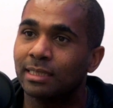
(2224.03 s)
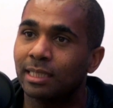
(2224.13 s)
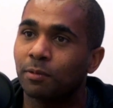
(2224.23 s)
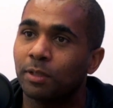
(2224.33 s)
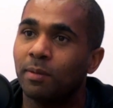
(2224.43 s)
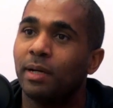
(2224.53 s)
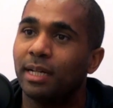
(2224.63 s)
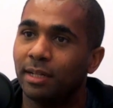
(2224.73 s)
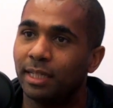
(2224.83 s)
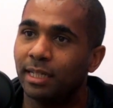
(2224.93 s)
that the real
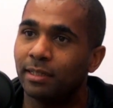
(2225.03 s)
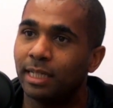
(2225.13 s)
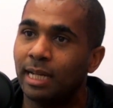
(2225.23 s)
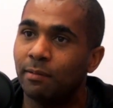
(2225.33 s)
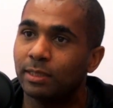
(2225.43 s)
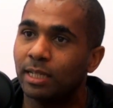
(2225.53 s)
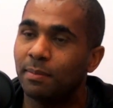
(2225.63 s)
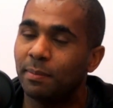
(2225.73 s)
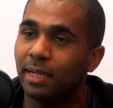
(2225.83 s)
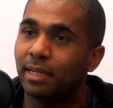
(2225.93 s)
money on the internet was gonna
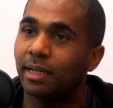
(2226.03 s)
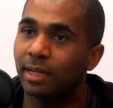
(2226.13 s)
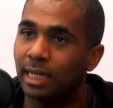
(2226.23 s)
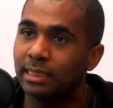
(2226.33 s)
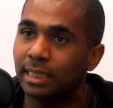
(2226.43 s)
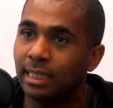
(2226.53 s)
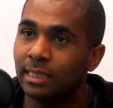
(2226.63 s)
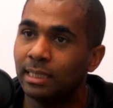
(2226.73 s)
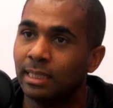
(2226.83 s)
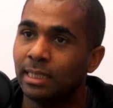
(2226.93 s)
be made in content,
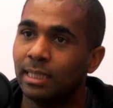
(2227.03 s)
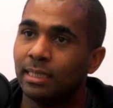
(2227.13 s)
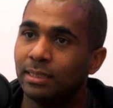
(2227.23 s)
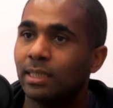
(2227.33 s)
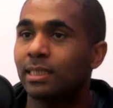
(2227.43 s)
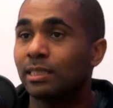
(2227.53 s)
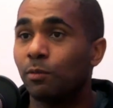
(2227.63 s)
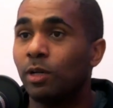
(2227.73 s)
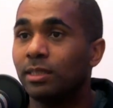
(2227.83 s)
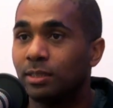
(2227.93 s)
mm-hmm. just as it
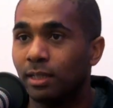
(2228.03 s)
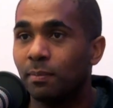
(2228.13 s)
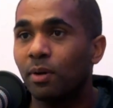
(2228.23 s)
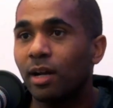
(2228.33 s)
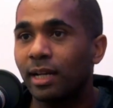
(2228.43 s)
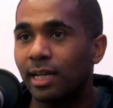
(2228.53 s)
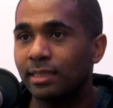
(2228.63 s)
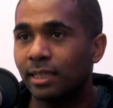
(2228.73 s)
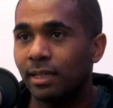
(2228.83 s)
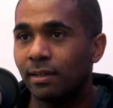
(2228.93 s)
was during the
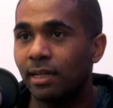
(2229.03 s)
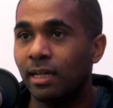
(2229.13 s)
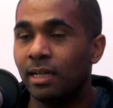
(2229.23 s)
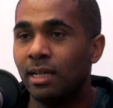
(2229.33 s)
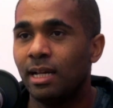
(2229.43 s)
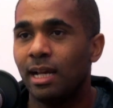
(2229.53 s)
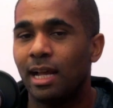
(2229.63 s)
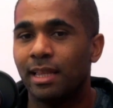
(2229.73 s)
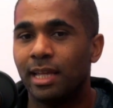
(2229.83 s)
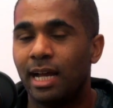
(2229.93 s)
broadcasting era,
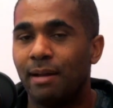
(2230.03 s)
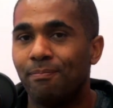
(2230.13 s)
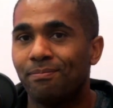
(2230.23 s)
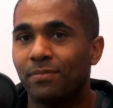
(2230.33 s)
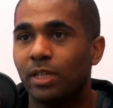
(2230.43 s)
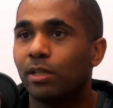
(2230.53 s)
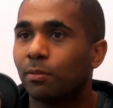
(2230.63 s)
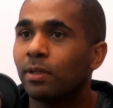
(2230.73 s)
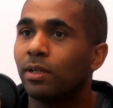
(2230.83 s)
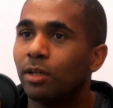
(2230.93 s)
and that the
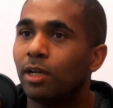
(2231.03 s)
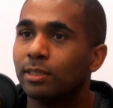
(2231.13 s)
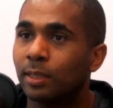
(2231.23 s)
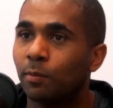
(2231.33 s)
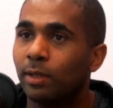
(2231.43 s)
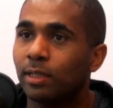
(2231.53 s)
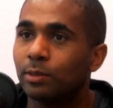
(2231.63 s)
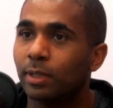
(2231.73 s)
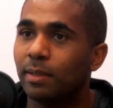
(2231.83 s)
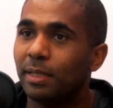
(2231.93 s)
real long-term winners
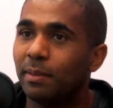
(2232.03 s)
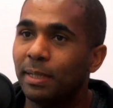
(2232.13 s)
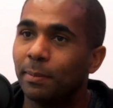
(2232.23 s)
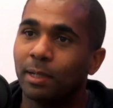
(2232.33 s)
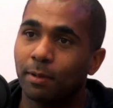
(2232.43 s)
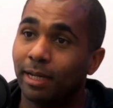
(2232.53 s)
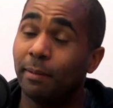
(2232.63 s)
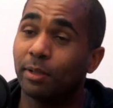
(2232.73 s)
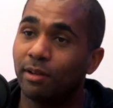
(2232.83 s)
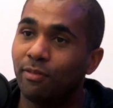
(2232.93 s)
were going to be the people that were
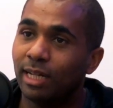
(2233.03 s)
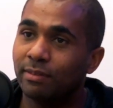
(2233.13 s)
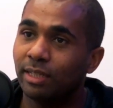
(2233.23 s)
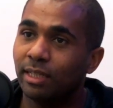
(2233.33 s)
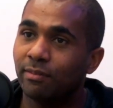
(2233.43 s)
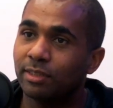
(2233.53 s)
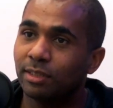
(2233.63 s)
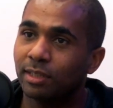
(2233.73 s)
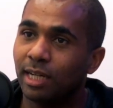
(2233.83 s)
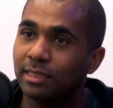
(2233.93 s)
able to effectively leverage their
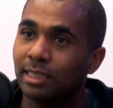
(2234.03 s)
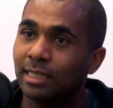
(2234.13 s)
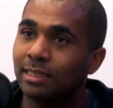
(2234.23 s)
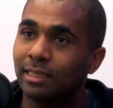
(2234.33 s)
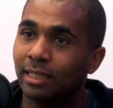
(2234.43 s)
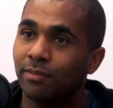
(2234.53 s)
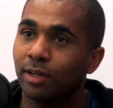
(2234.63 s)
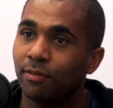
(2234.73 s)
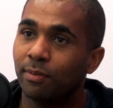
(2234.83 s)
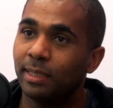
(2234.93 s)
content to deliver
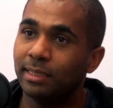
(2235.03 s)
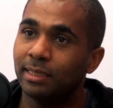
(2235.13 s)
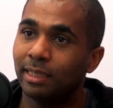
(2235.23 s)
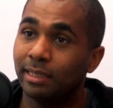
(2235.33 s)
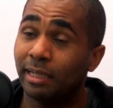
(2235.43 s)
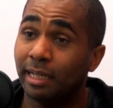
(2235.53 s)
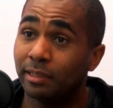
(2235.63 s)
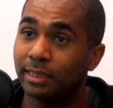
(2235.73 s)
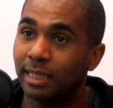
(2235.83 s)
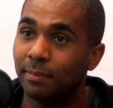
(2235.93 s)
information and
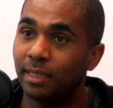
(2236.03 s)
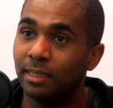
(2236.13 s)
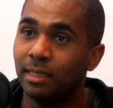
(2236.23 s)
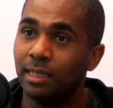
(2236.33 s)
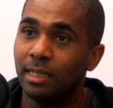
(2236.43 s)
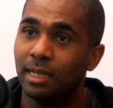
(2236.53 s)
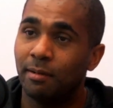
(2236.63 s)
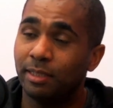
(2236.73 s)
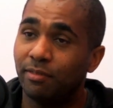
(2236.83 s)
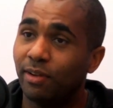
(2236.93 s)
entertainment. And
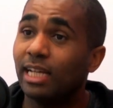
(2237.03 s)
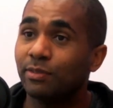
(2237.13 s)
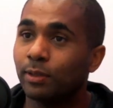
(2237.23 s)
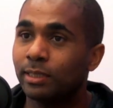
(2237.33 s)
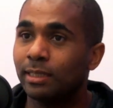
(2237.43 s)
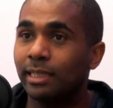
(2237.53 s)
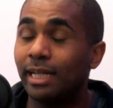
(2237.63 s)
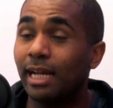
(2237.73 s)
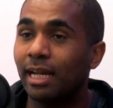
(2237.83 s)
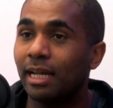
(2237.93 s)
when you fast forward to
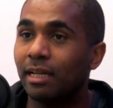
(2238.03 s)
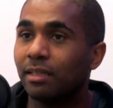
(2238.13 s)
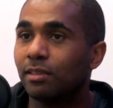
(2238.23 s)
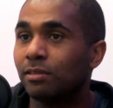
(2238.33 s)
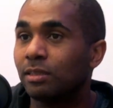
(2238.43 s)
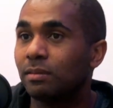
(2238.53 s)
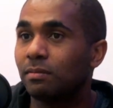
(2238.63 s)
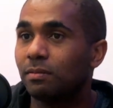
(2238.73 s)
today, those